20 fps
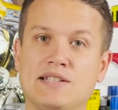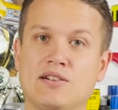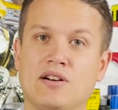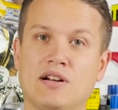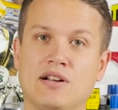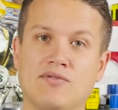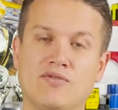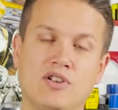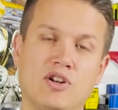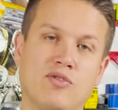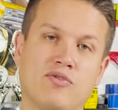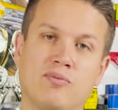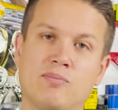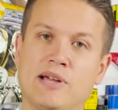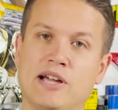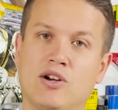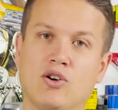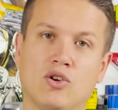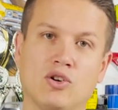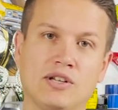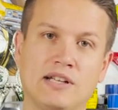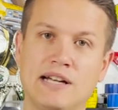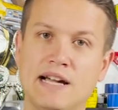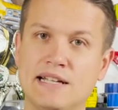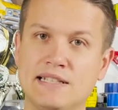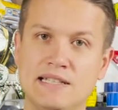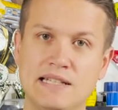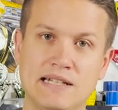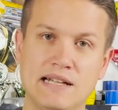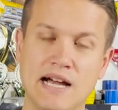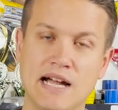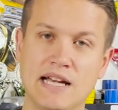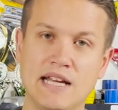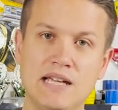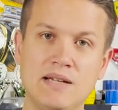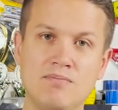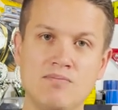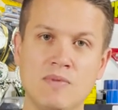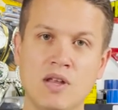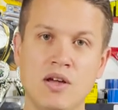on it, you know, from like early
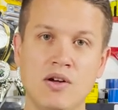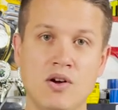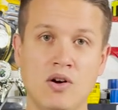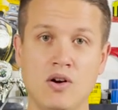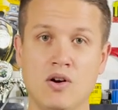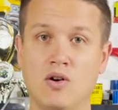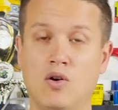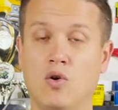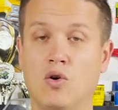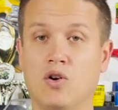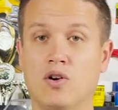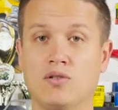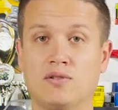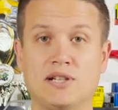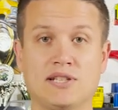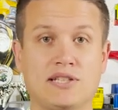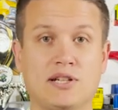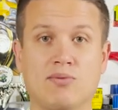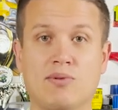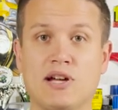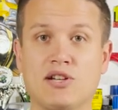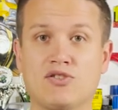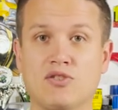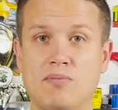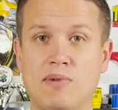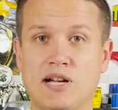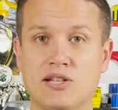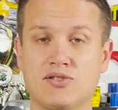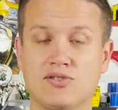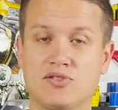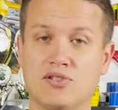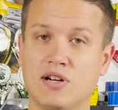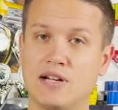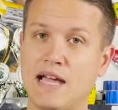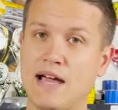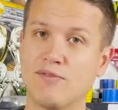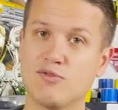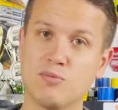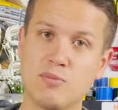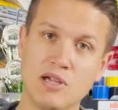1990? Or does a retro monster truck
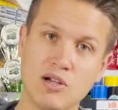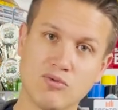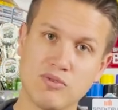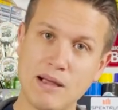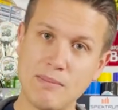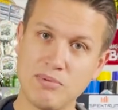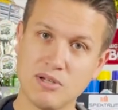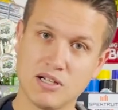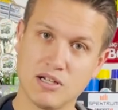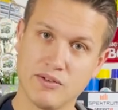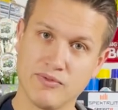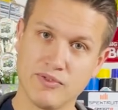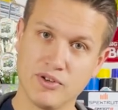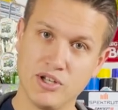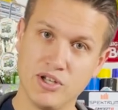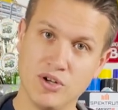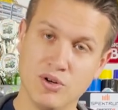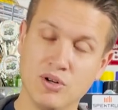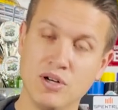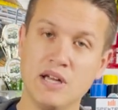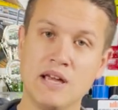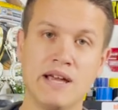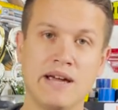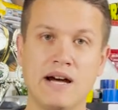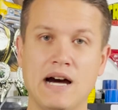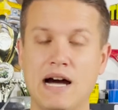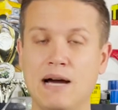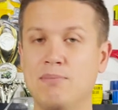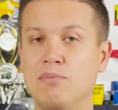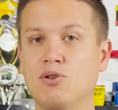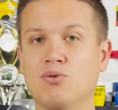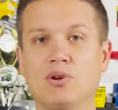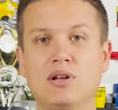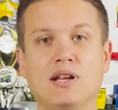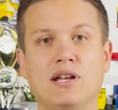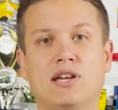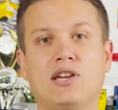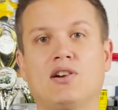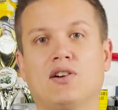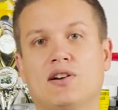have to be a replica for you? I'd be
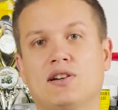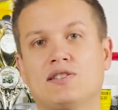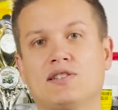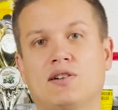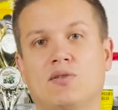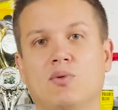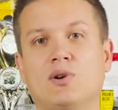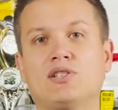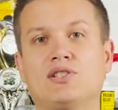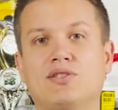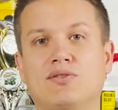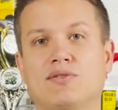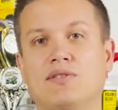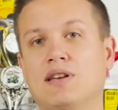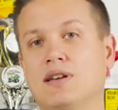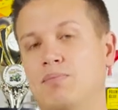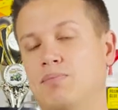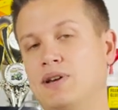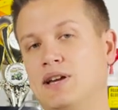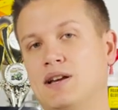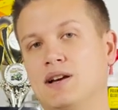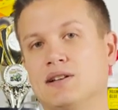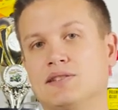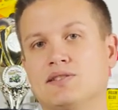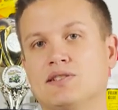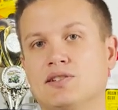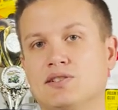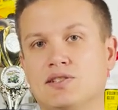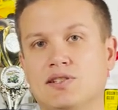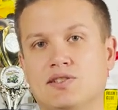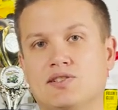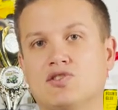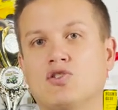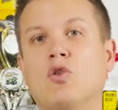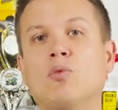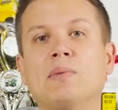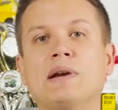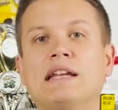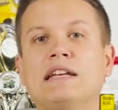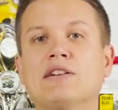really curious on what you think, because there's just so
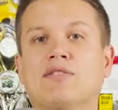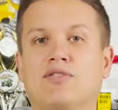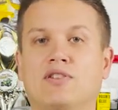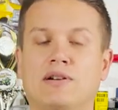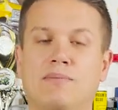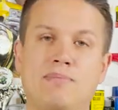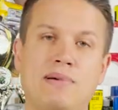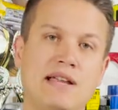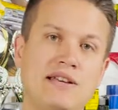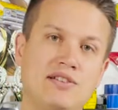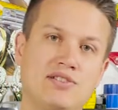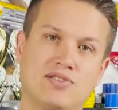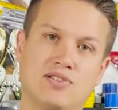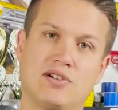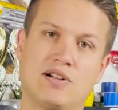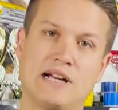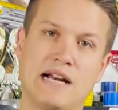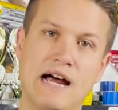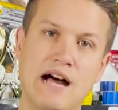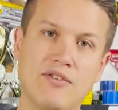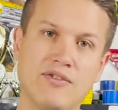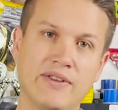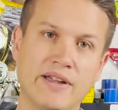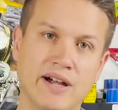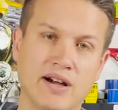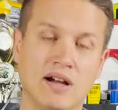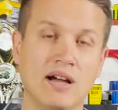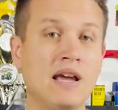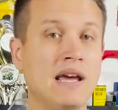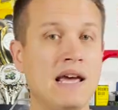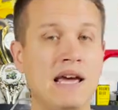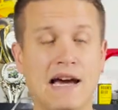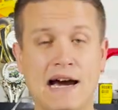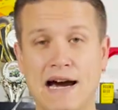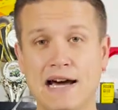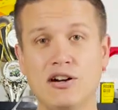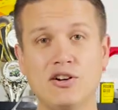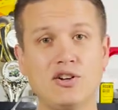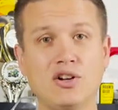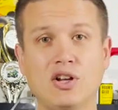many different opinions on it out there.
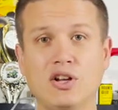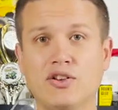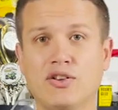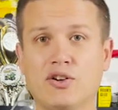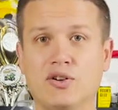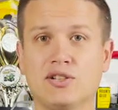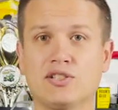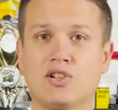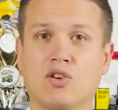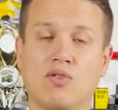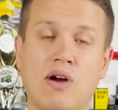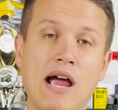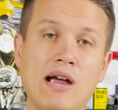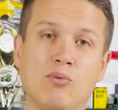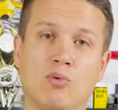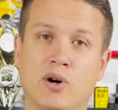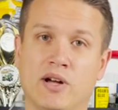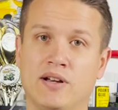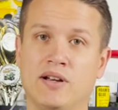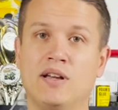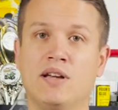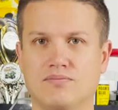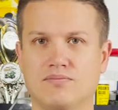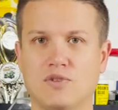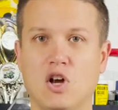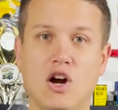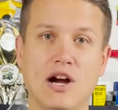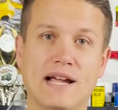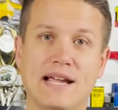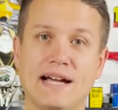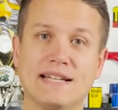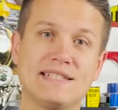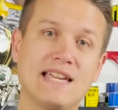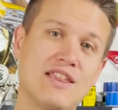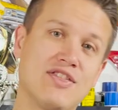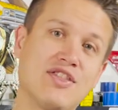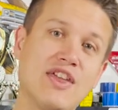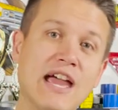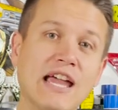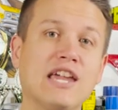I don't know that there is a right one. All right, guys,
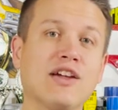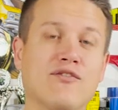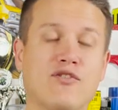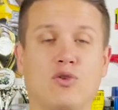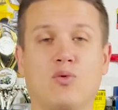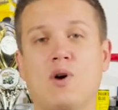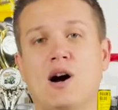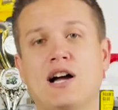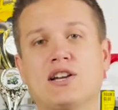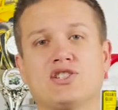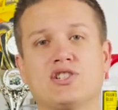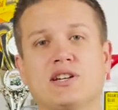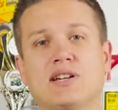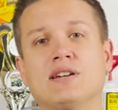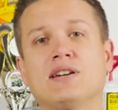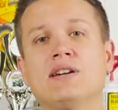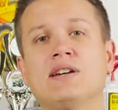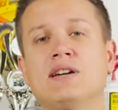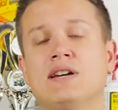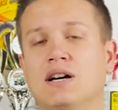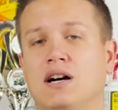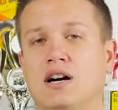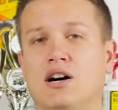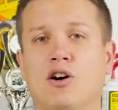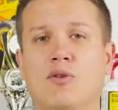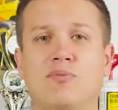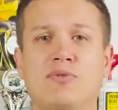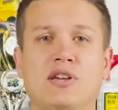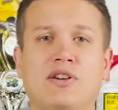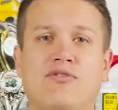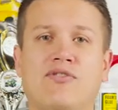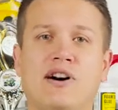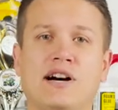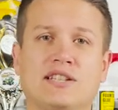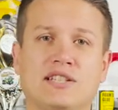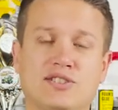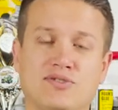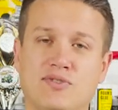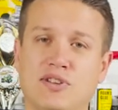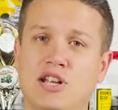hey, thank you for watching. Hopefully you found
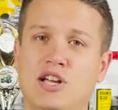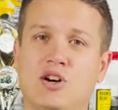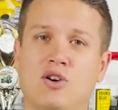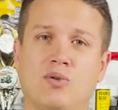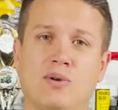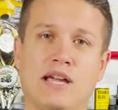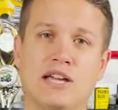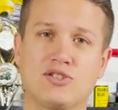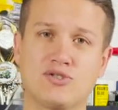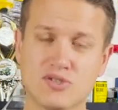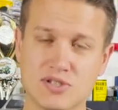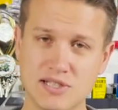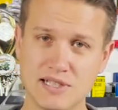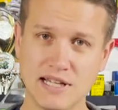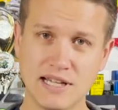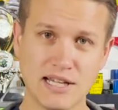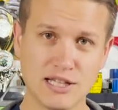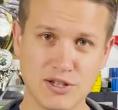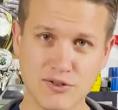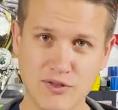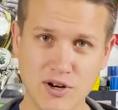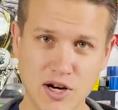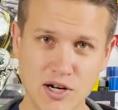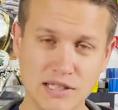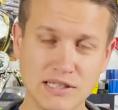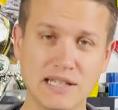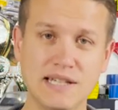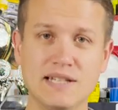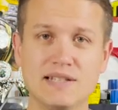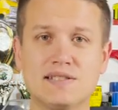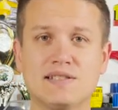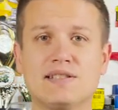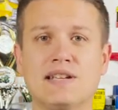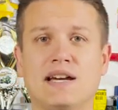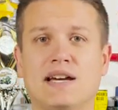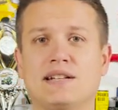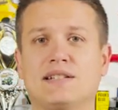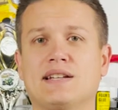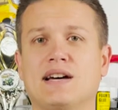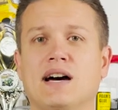this video interesting at the very least.
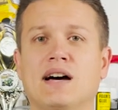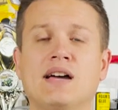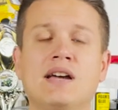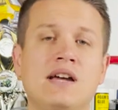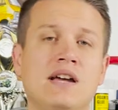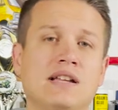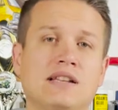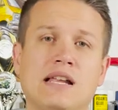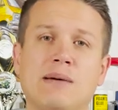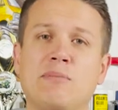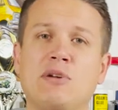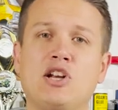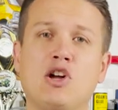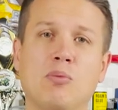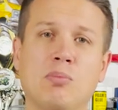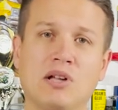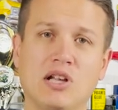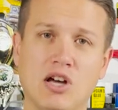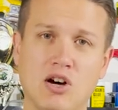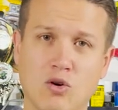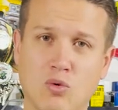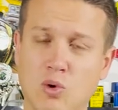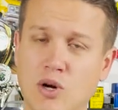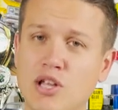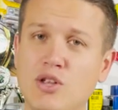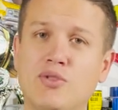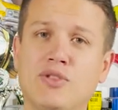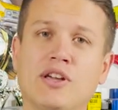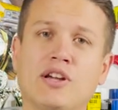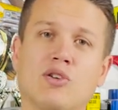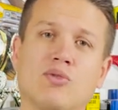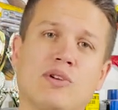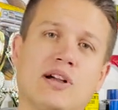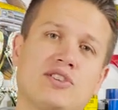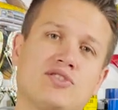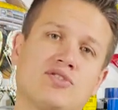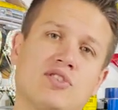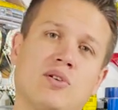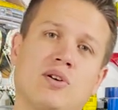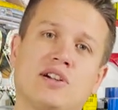And let me know below, what do you think a
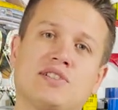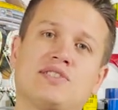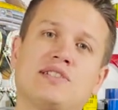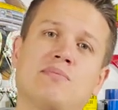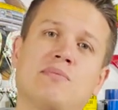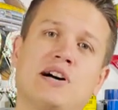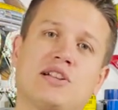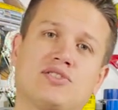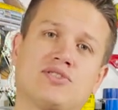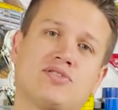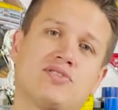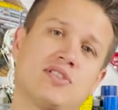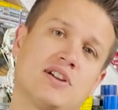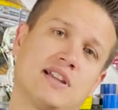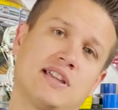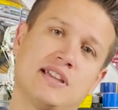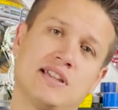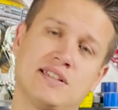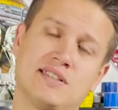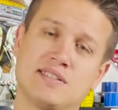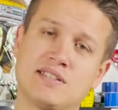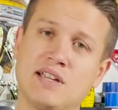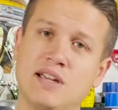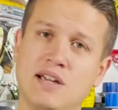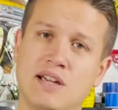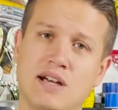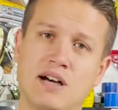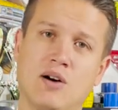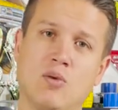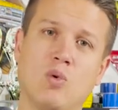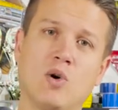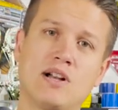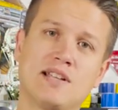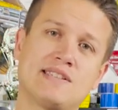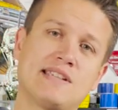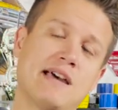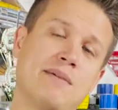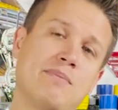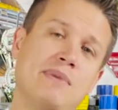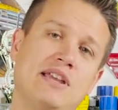retro RC monster truck is? What does
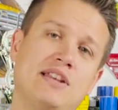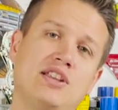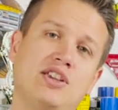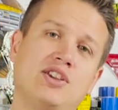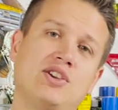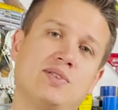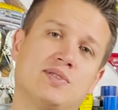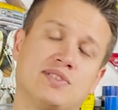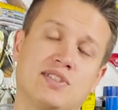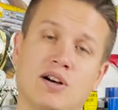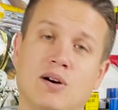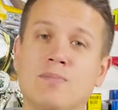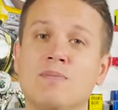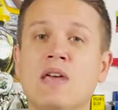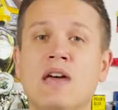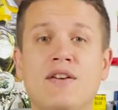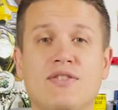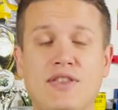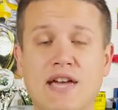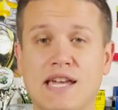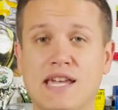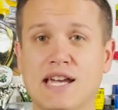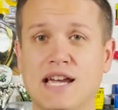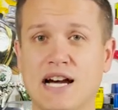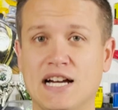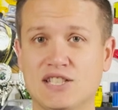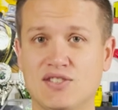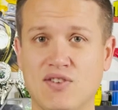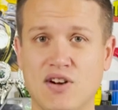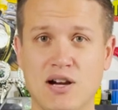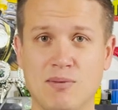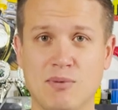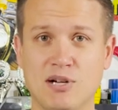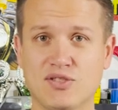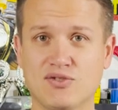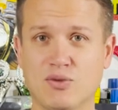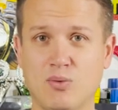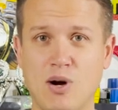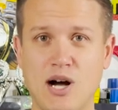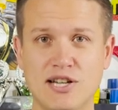that mean to you? So thank you guys very much
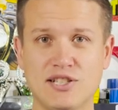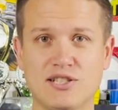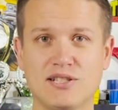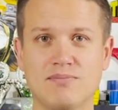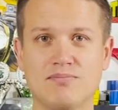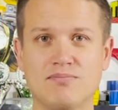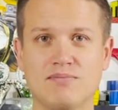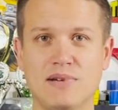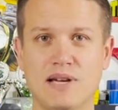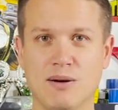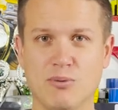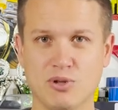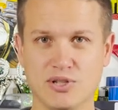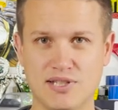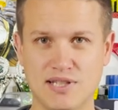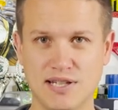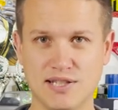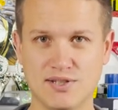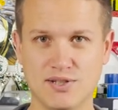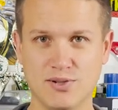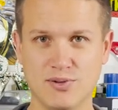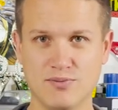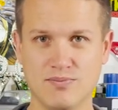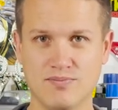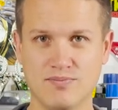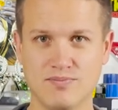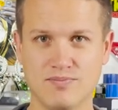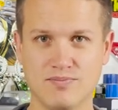for watching, and we'll see you soon.